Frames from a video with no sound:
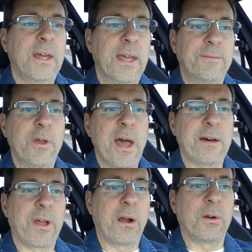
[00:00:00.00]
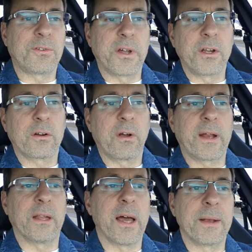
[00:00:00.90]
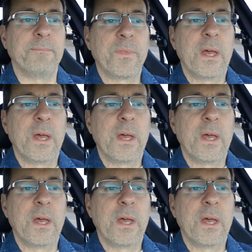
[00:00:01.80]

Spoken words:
if you have errors on your credit line.